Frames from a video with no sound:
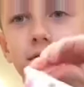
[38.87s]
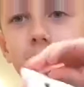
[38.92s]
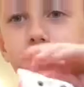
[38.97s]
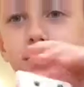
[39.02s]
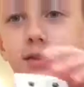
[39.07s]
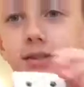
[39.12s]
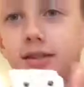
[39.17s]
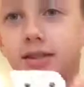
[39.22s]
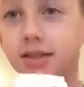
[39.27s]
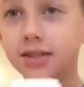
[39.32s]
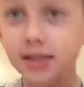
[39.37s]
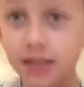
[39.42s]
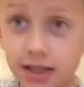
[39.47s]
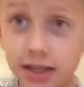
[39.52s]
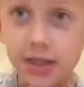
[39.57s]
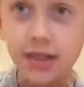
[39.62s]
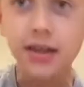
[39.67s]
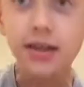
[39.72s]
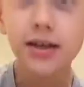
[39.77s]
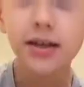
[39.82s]
you could
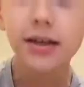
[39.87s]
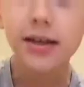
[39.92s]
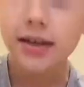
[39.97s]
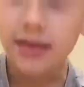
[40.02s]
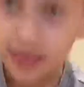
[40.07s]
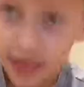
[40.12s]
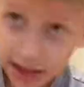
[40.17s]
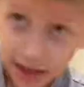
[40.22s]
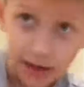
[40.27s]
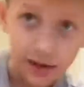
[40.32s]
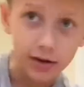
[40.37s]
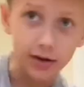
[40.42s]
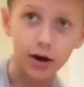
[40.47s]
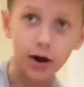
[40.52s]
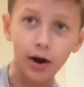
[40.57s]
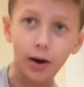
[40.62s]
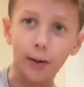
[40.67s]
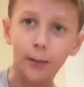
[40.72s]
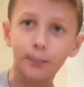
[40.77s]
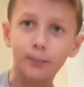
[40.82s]
see there.
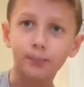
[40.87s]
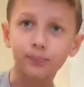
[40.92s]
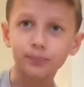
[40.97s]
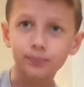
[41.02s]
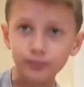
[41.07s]
Um,